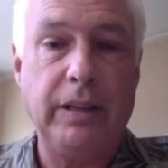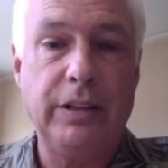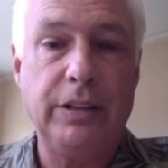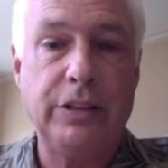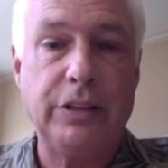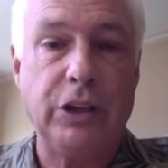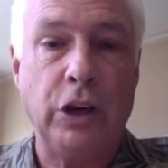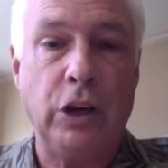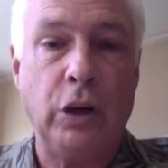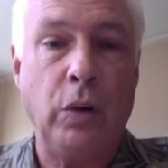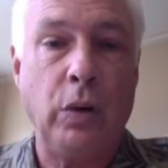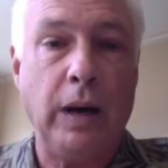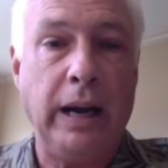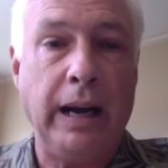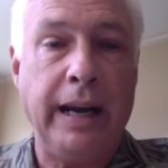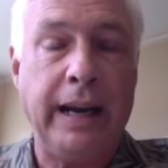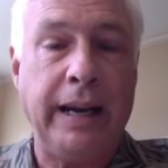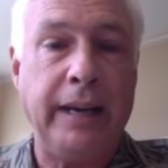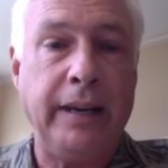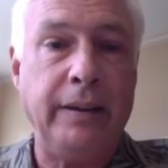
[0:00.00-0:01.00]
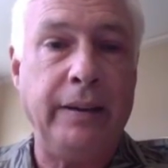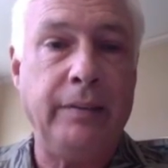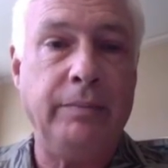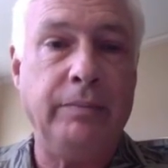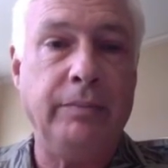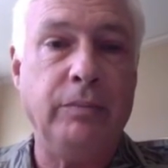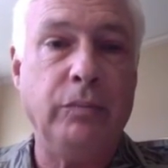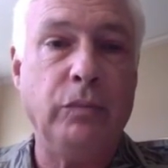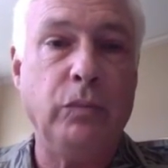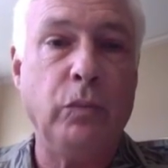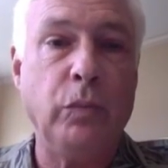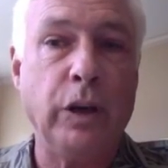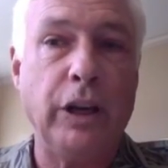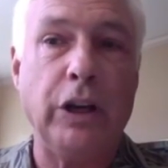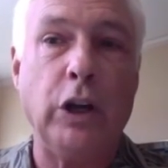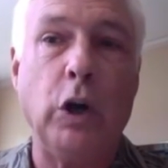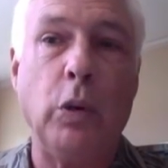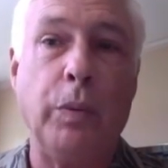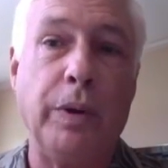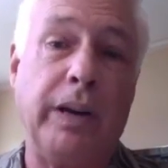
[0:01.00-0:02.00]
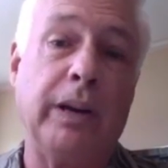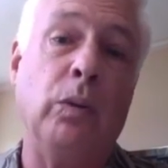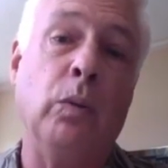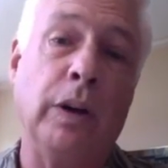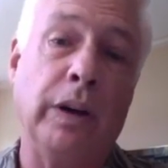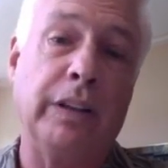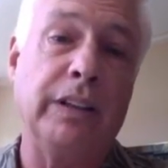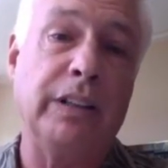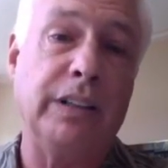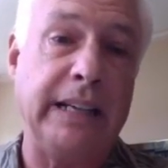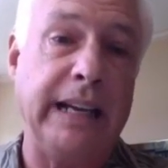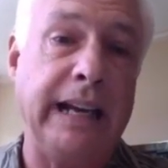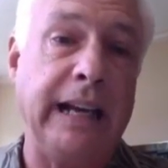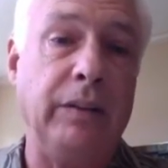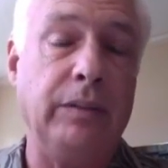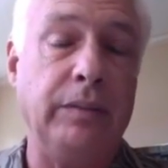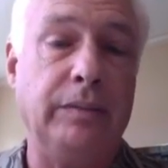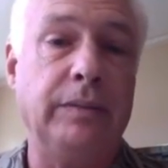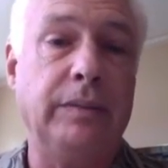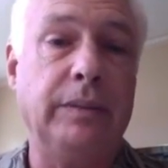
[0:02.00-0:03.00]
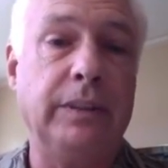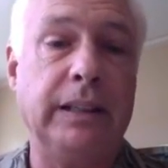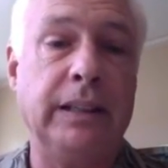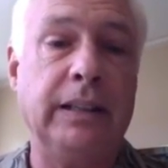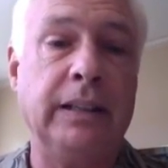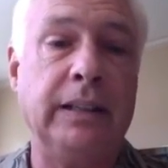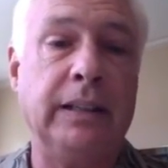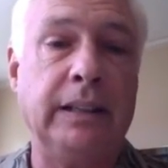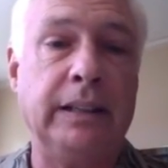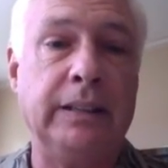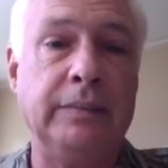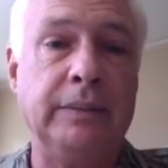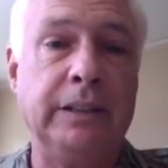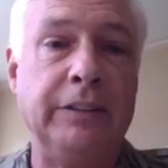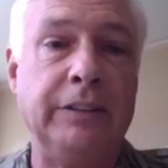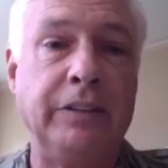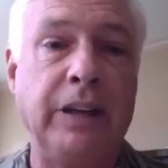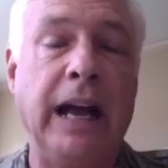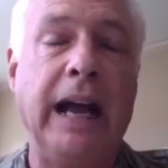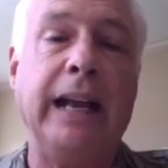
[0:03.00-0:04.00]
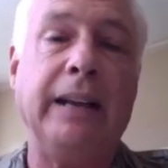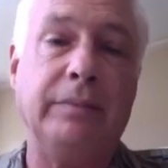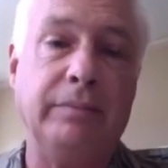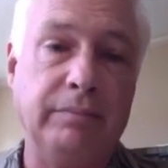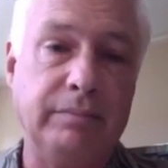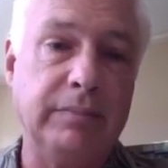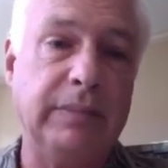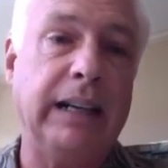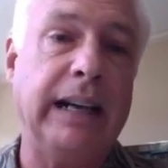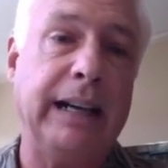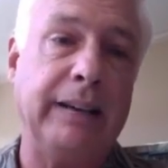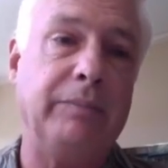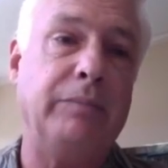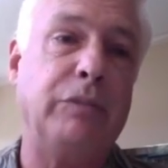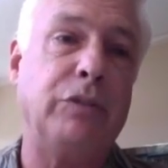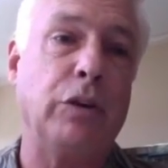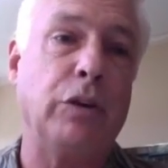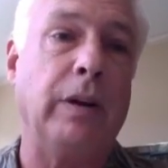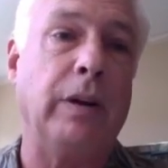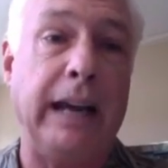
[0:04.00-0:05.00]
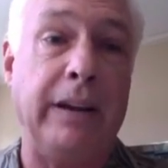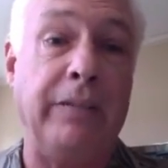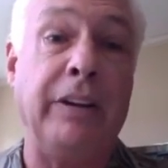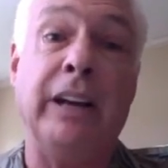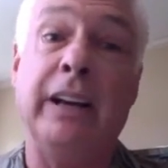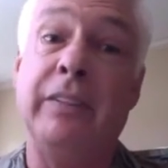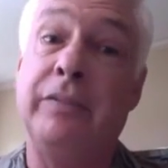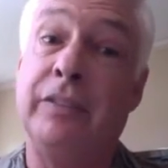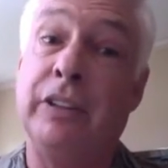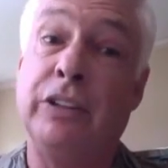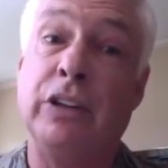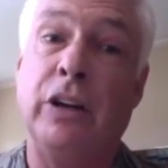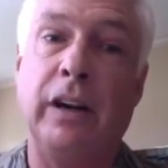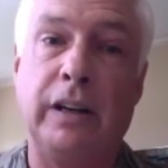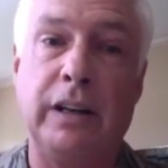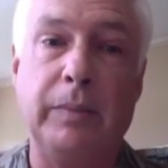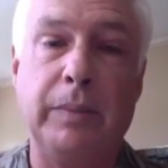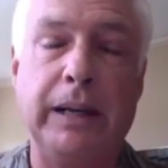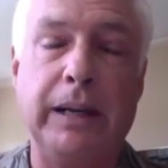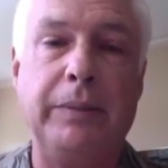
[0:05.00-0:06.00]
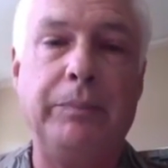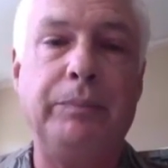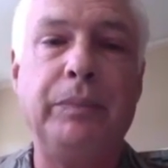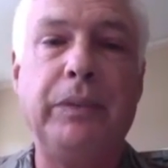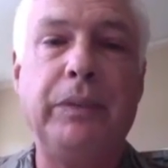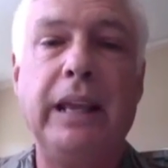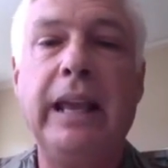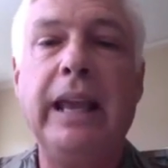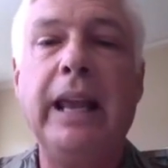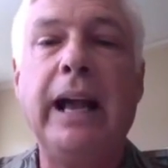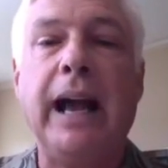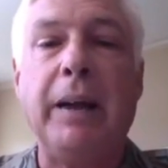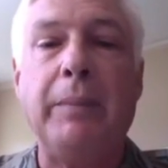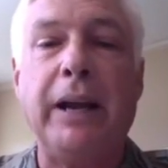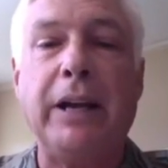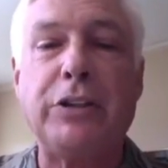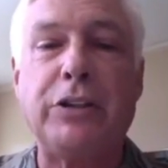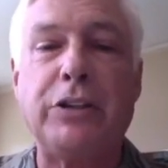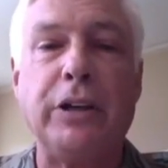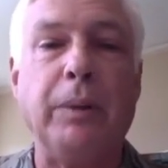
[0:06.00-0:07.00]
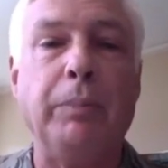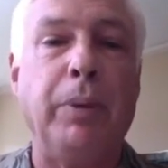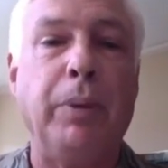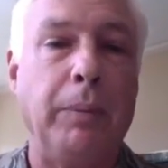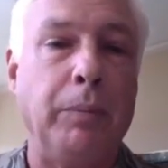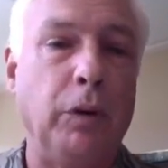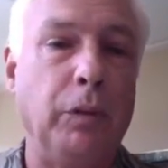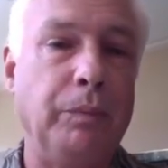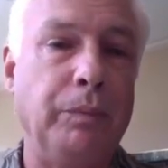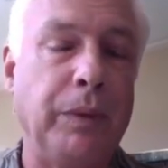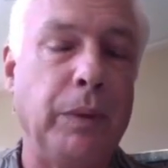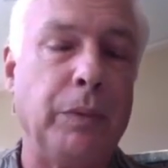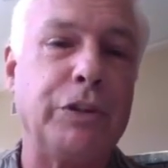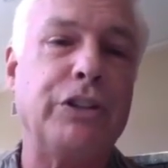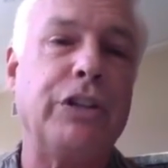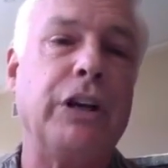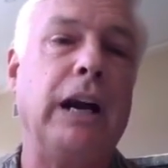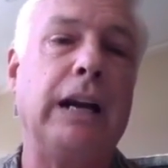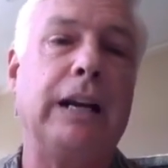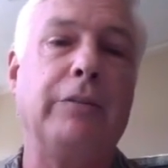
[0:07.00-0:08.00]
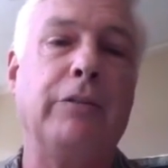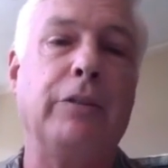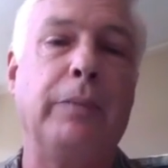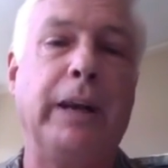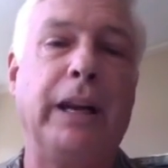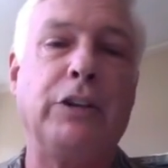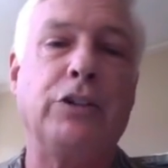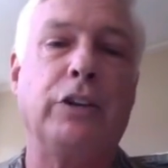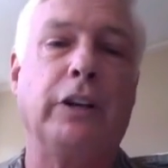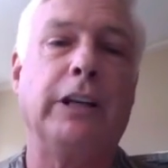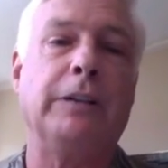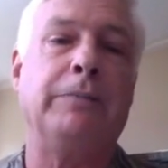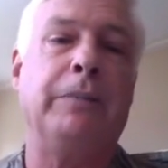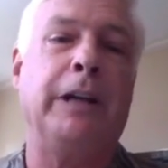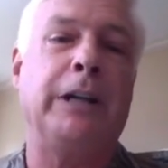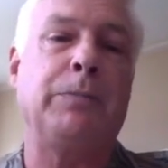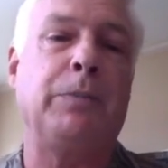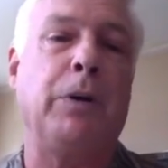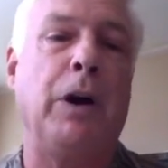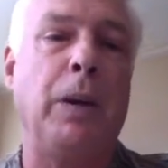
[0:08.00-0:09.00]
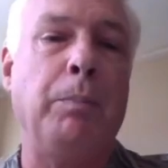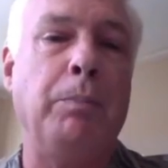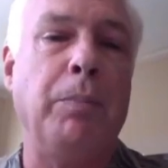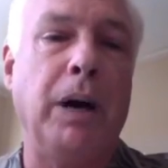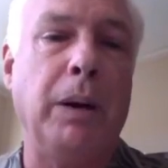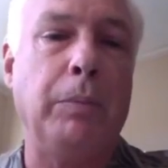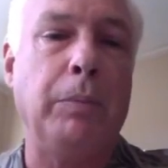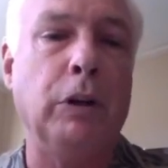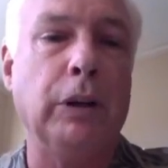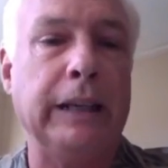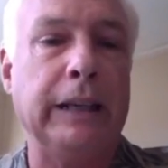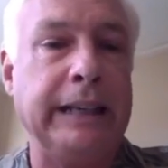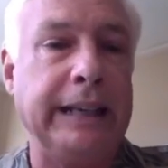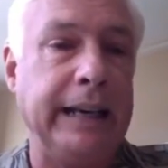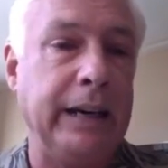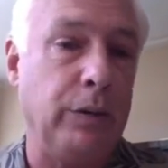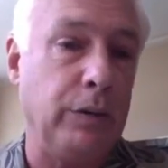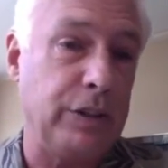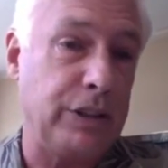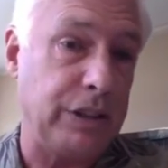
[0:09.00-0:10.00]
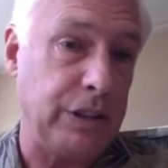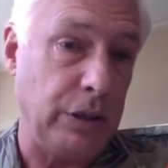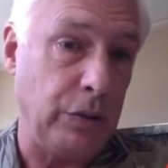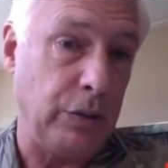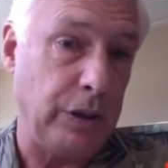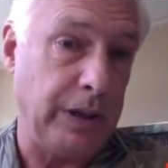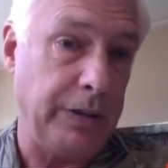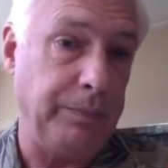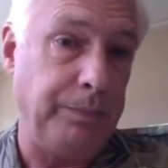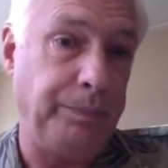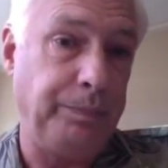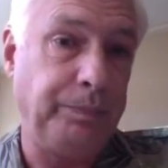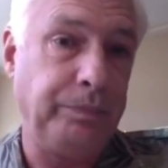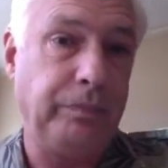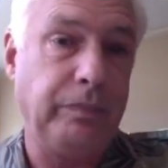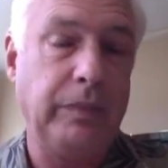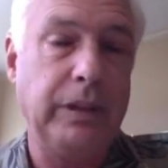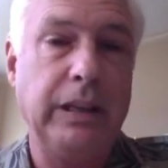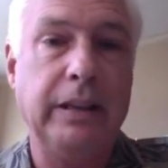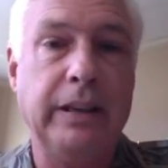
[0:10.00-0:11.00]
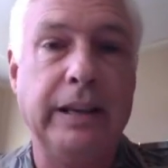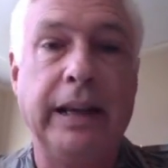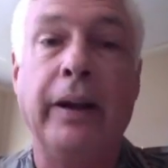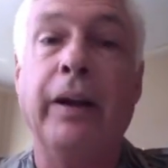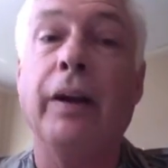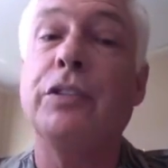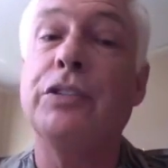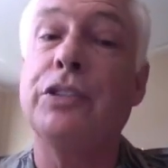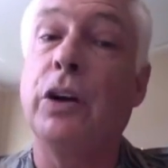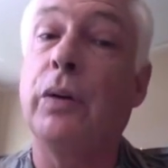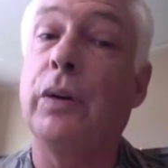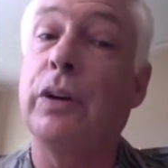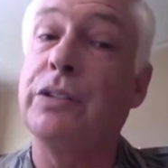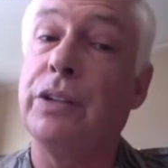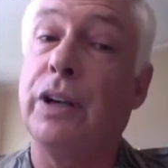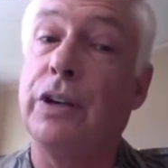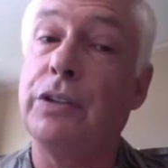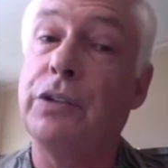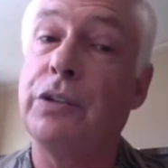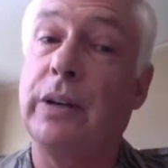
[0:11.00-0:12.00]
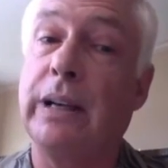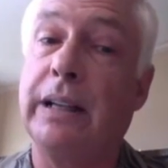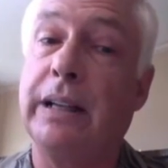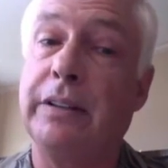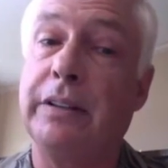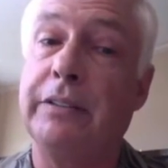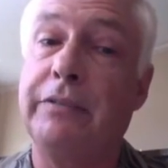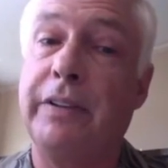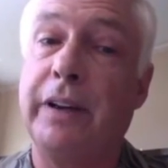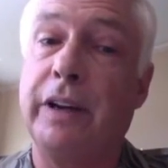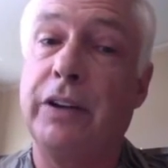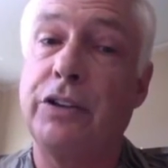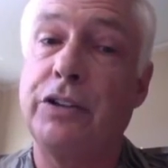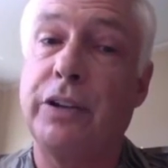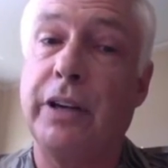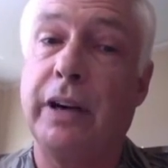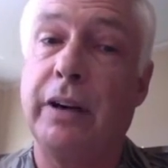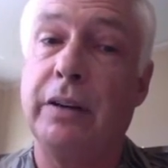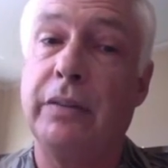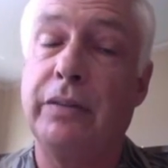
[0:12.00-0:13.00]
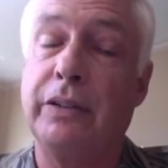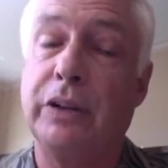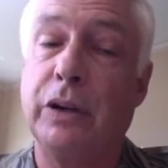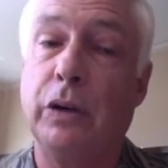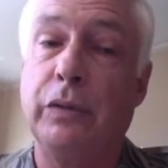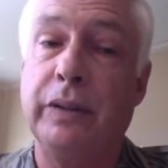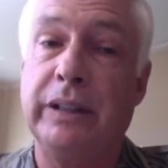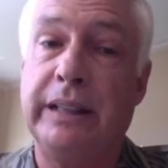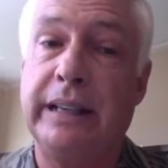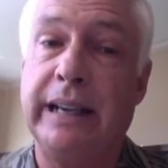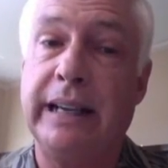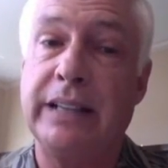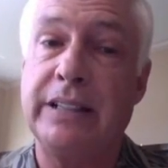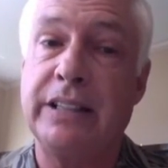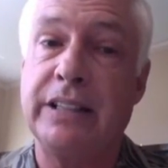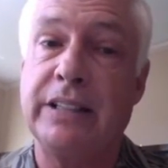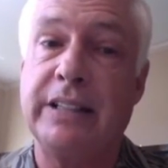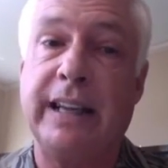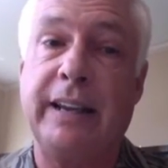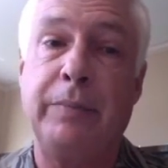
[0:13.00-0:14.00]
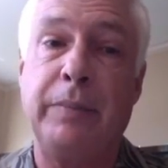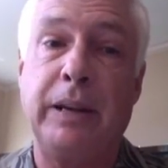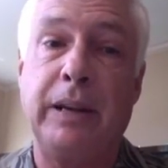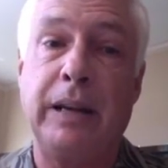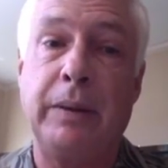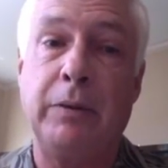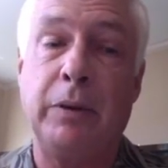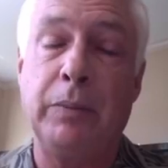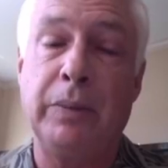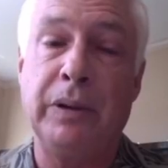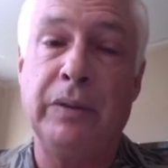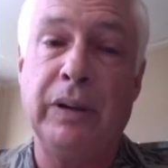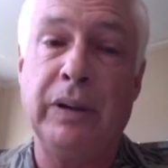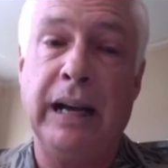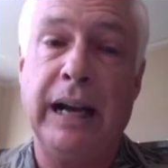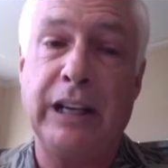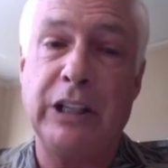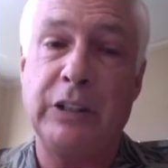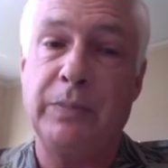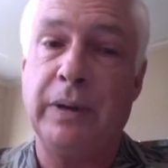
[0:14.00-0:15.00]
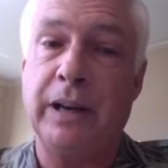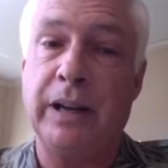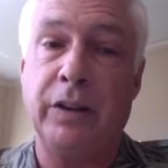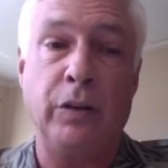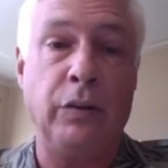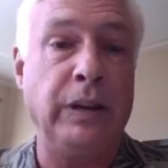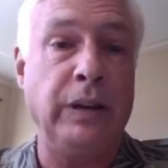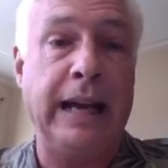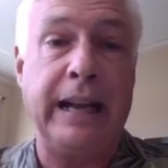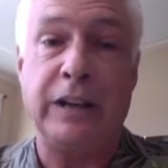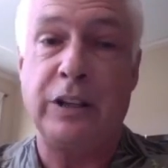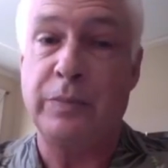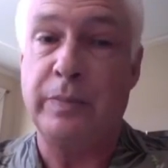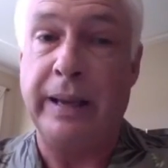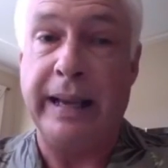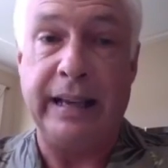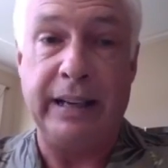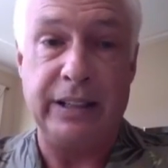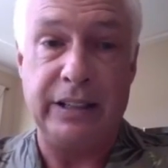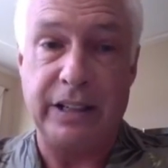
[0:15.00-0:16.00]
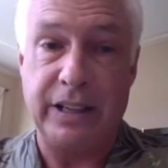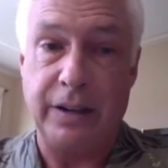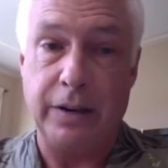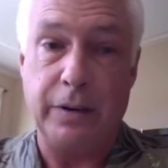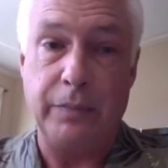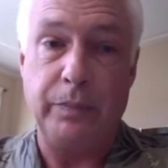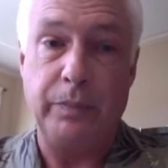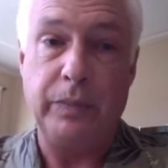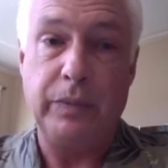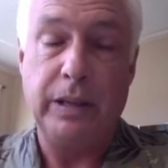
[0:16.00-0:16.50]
So I really hope we can work this out. If not, I'm sure I have enough to talk about. I mentioned a bubble. There was talk of a Major League Baseball bubble in Arizona. Now, Arizona's also got their fair share of COVID cases. They've become a bit of a hotspot, although not as bad as here.